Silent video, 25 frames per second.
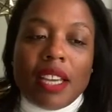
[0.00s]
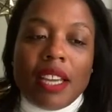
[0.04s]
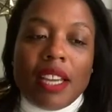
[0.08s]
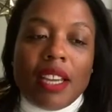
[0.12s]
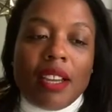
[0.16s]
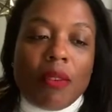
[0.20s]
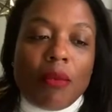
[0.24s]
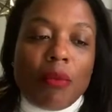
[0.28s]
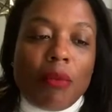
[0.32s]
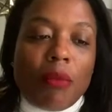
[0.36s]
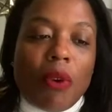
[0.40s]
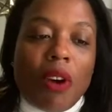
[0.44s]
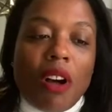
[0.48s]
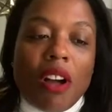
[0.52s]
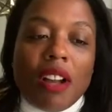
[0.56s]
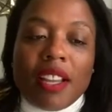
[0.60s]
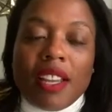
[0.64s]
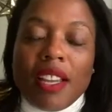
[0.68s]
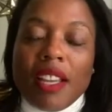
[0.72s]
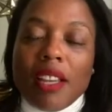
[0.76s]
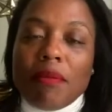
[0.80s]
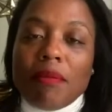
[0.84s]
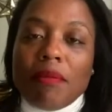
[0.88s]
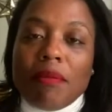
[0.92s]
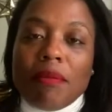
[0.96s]

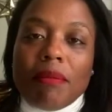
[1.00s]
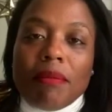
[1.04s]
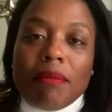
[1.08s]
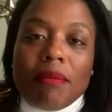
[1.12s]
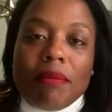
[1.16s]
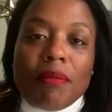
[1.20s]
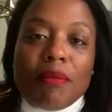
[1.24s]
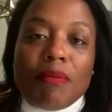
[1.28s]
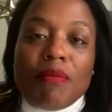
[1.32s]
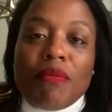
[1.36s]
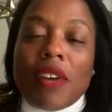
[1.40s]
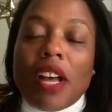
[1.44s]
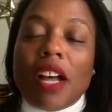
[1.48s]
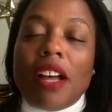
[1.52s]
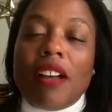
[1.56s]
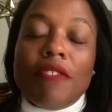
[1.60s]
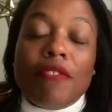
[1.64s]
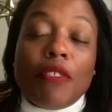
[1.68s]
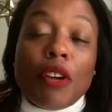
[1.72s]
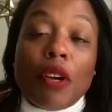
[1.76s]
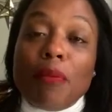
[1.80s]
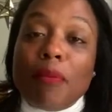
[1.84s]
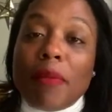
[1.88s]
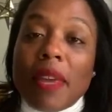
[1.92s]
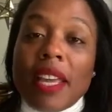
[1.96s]
walking,
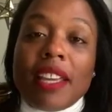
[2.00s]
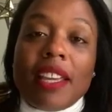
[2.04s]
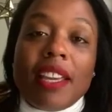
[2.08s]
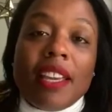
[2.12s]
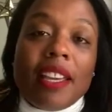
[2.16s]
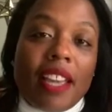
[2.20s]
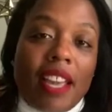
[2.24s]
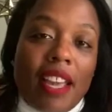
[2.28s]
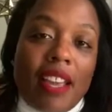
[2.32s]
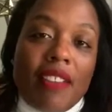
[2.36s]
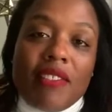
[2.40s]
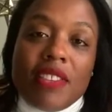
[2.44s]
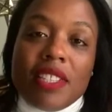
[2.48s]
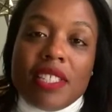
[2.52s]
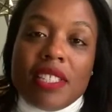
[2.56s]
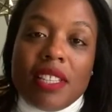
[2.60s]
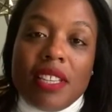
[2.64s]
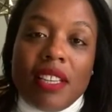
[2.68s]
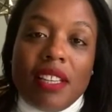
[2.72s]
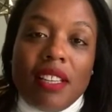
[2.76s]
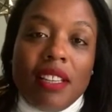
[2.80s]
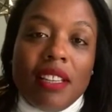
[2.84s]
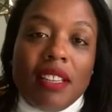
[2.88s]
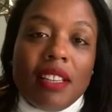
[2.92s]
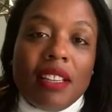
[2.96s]
phone banking,
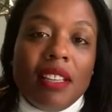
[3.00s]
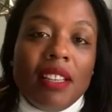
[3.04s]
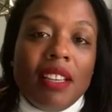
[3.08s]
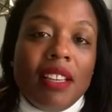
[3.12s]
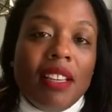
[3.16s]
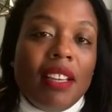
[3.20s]
canvassing,